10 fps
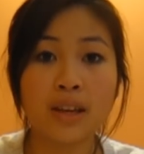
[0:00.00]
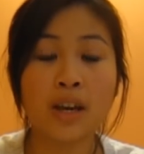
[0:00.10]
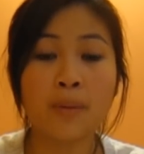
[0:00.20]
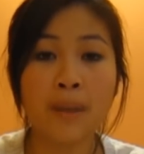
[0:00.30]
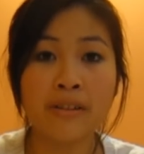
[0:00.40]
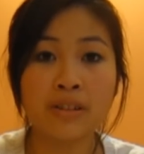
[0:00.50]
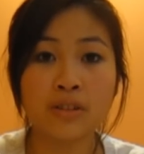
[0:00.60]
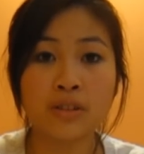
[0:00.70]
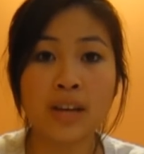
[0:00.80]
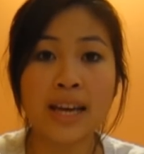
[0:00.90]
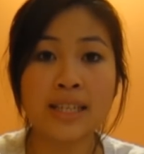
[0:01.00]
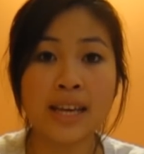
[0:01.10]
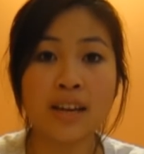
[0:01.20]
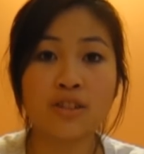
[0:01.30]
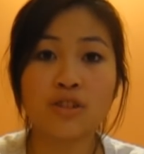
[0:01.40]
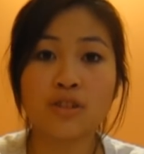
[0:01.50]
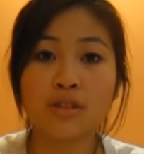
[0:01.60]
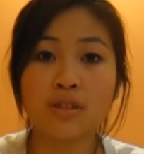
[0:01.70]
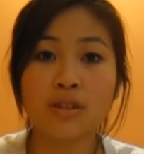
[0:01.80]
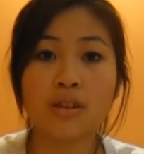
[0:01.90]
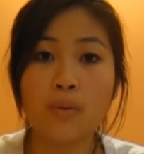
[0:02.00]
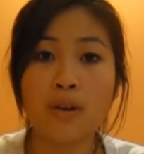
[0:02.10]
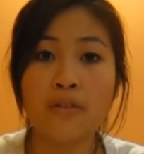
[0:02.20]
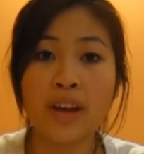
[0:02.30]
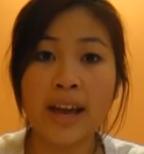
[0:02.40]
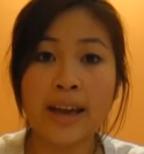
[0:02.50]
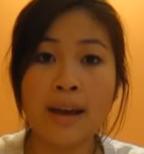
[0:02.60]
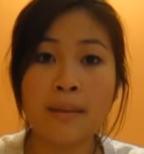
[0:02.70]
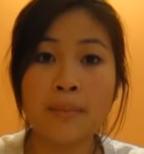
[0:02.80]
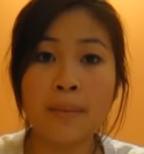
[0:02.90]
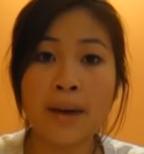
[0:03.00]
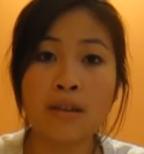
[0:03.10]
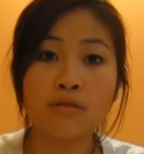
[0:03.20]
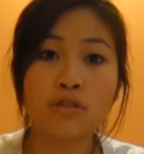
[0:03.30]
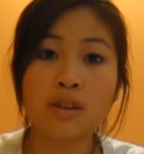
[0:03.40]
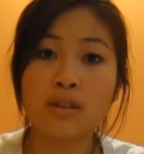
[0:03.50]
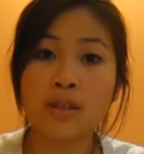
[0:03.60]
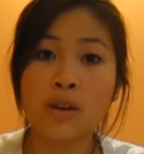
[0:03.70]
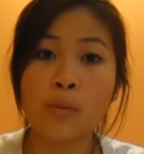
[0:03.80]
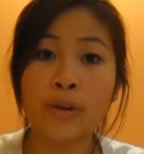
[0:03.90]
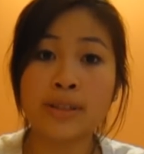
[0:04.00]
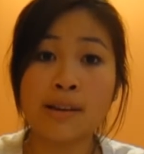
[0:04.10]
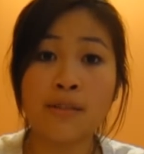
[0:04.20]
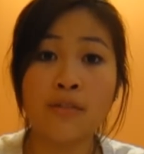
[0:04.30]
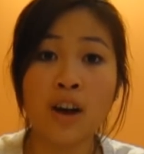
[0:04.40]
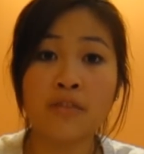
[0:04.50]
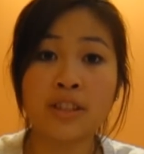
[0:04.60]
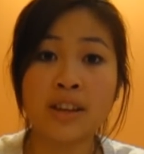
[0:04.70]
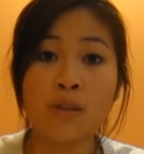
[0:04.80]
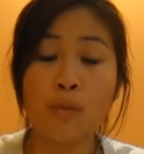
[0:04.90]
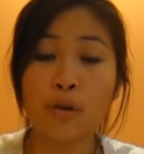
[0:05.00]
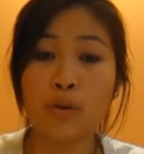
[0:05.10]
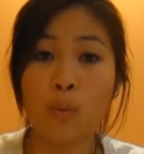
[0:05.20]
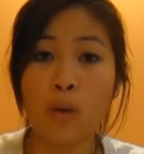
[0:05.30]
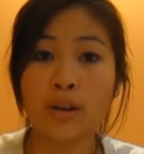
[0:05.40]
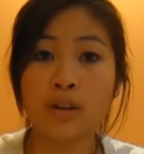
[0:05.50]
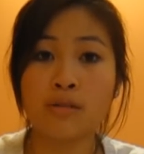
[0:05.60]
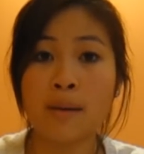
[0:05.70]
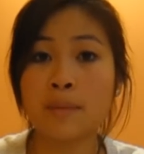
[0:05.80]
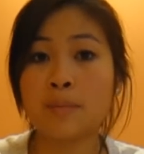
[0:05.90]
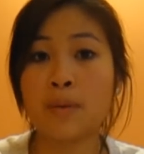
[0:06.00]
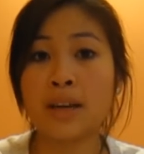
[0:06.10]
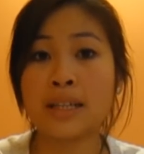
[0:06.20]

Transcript: in comparison to ADH of a Km about 0.05 to 0.1 grams per